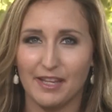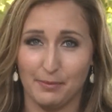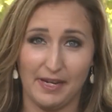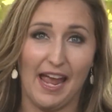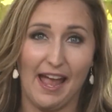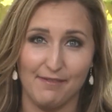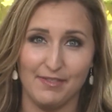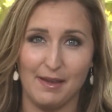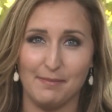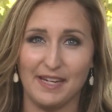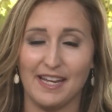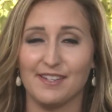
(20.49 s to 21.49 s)
that we have them
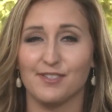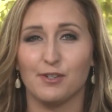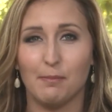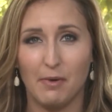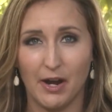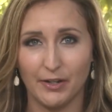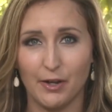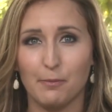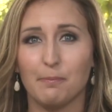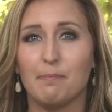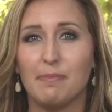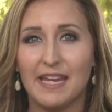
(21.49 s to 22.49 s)
because tomorrow
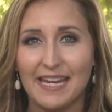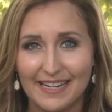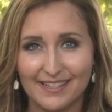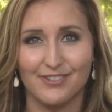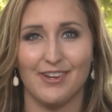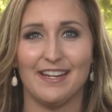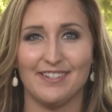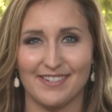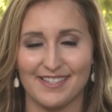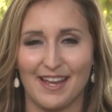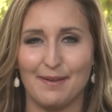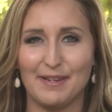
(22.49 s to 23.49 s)
big
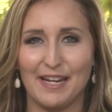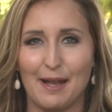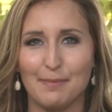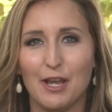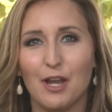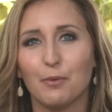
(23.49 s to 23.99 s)
changes coming up.